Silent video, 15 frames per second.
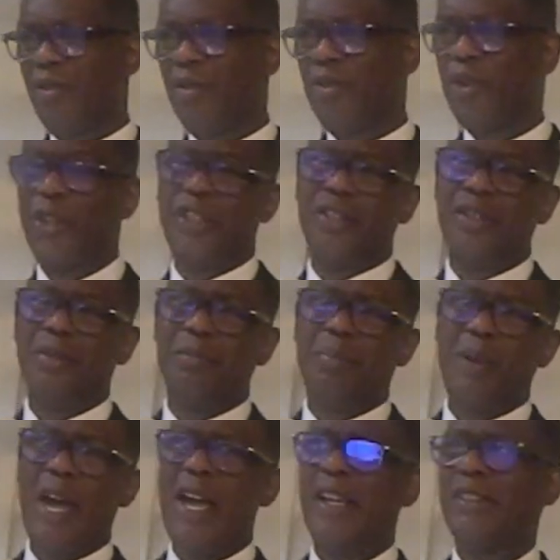Christian
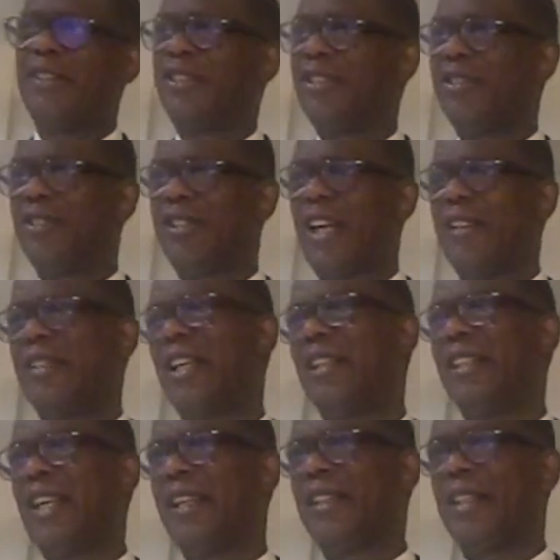pastors. I
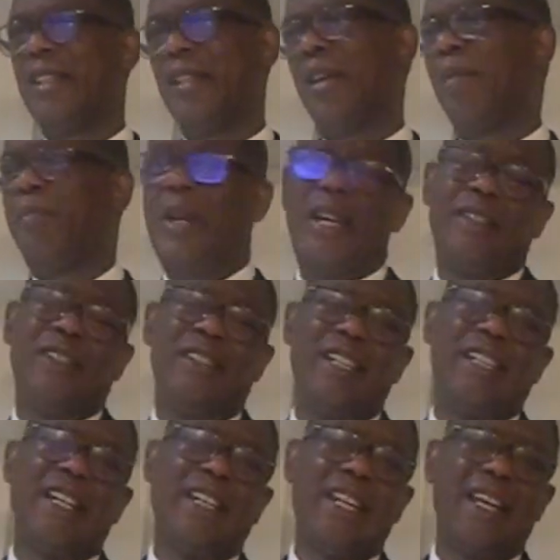like a pastor
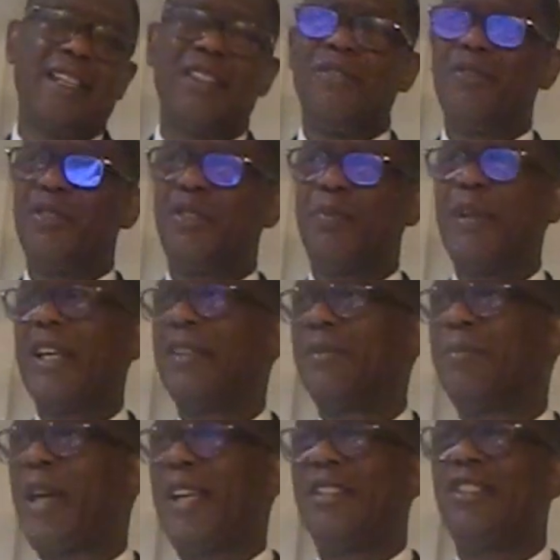that I like and respect,
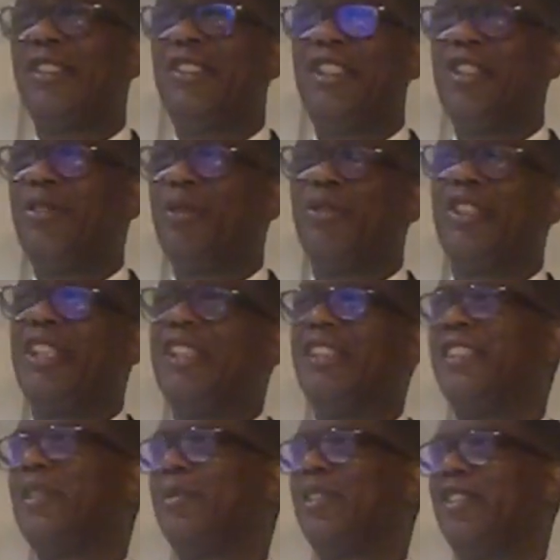Pastor Geno
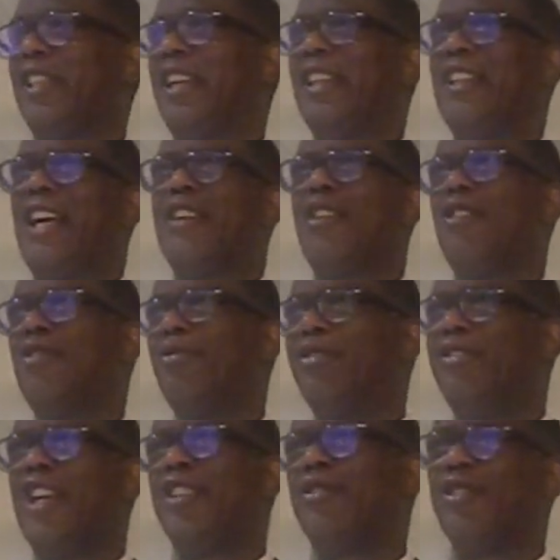Jennings. He was saying like, oh, the
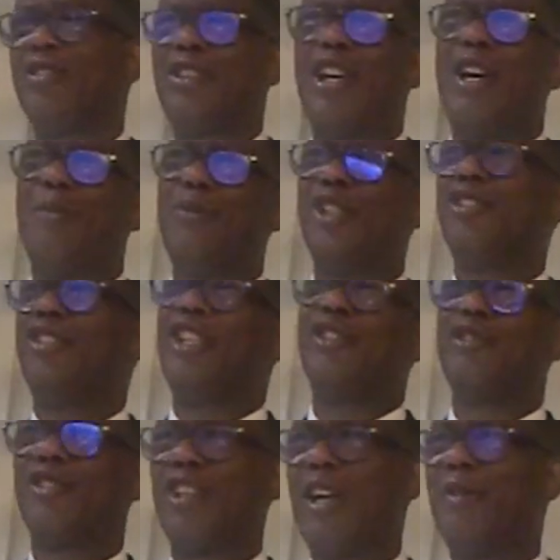Nation of Islam, this Nation of
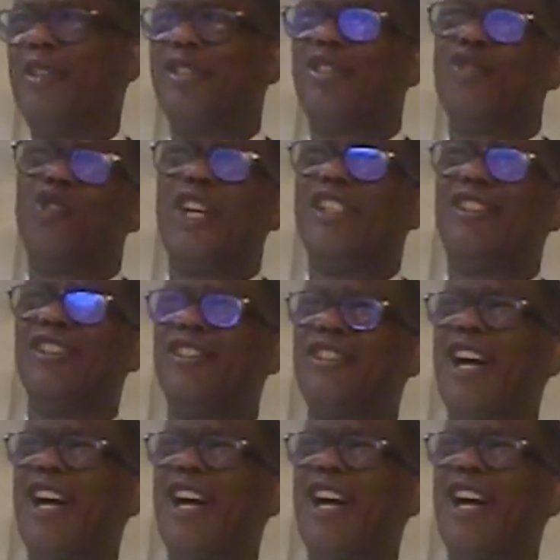Islam, this a racist